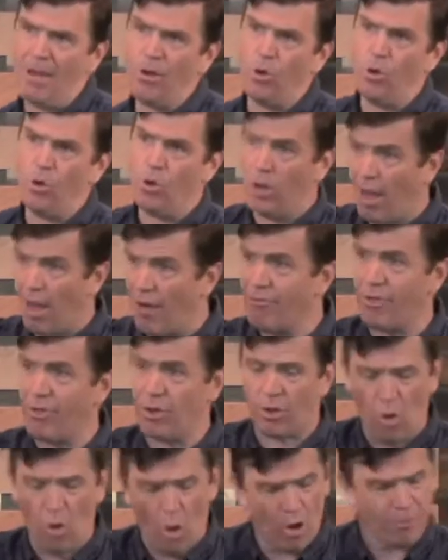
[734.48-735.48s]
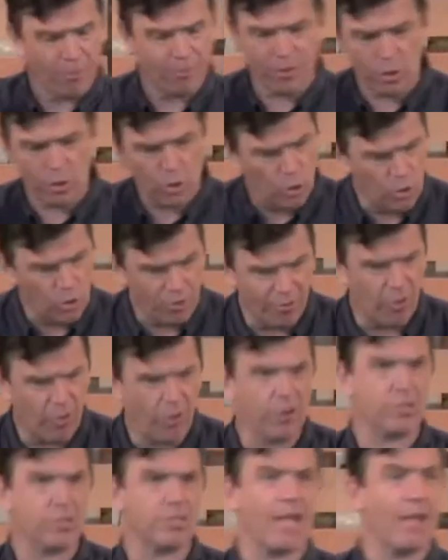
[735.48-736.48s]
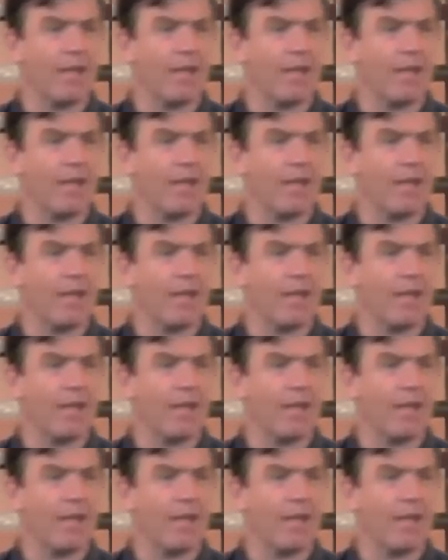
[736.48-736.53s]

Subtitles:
who loved the God of the universe, they